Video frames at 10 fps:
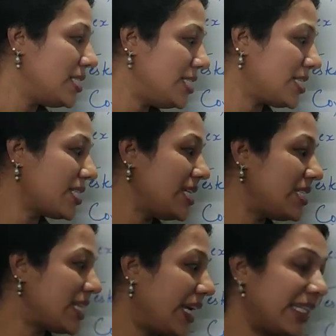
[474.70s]
Just
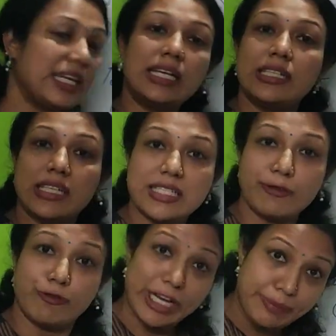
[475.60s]
inside that there is a
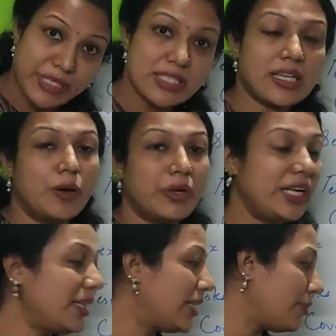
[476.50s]
fibrous
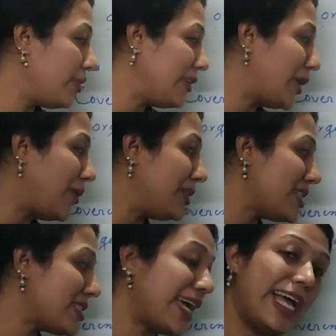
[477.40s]
covering that we will call it
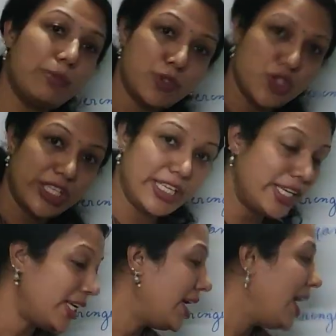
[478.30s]
as
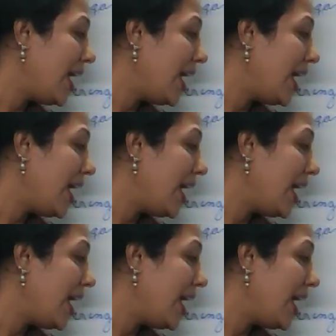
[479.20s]
albuginea,